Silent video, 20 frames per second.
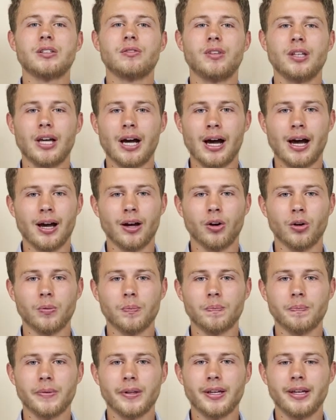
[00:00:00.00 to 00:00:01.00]
of the aisle,
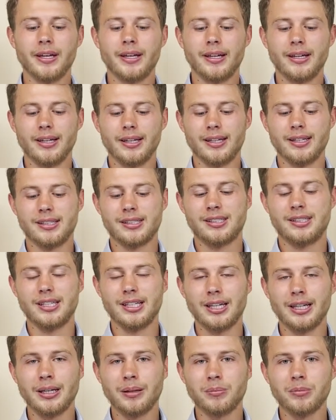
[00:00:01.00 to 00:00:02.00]
is
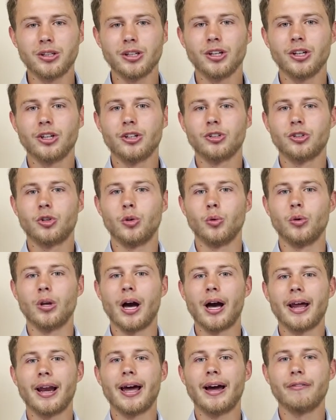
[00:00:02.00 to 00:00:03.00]
deemed to
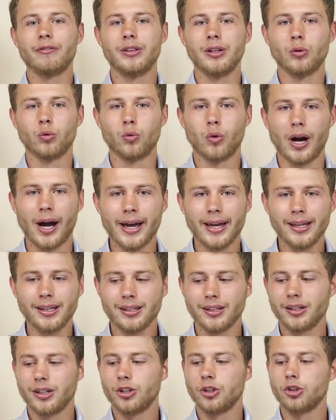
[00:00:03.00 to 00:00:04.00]
not have the right
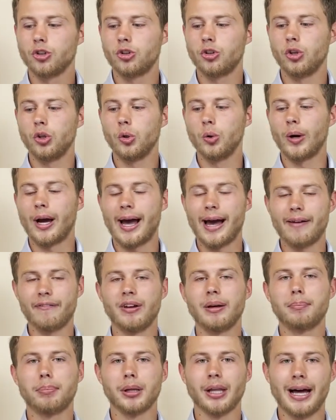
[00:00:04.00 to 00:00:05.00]
to have
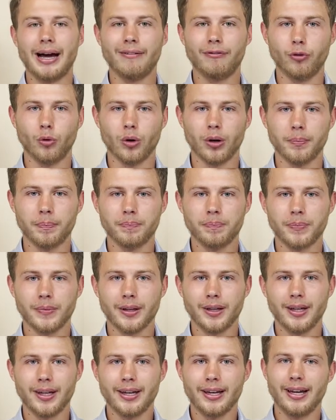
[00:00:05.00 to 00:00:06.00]
a platform.
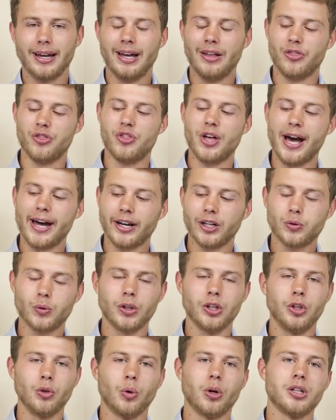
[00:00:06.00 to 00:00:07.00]
And that is what
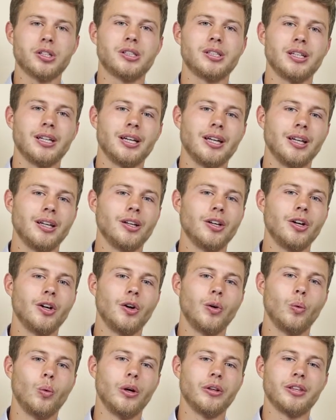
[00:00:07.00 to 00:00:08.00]
you are seeing
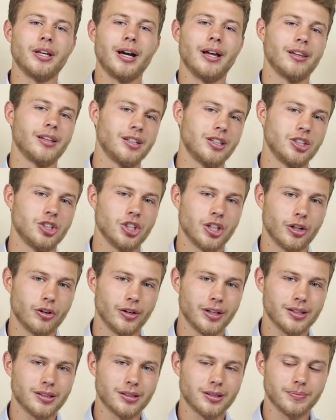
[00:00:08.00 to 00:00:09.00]
with Ellen
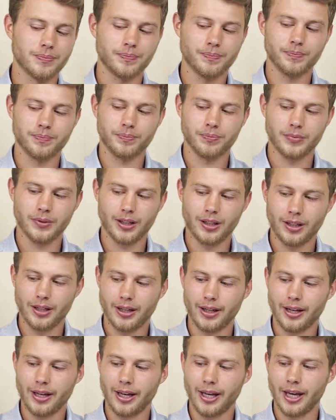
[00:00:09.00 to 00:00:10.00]
DeGeneres.
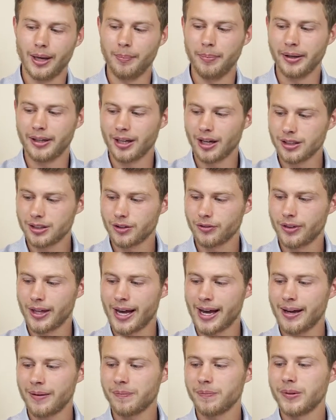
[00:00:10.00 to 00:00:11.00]
And because of
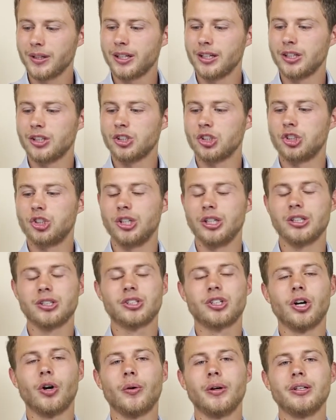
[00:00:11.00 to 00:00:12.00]
that, she is
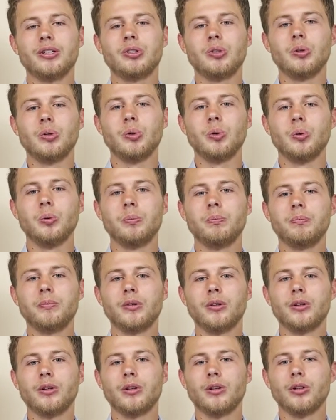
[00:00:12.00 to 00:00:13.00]
going to
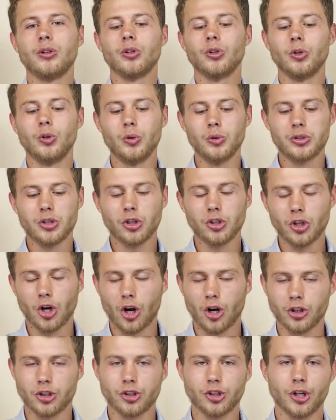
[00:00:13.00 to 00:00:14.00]
lose her
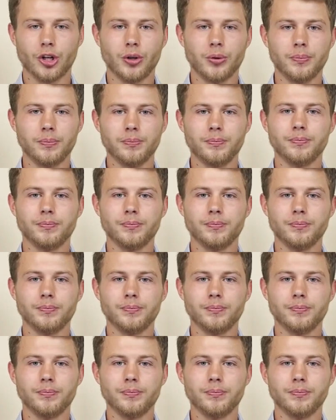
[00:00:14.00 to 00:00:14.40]
talk show.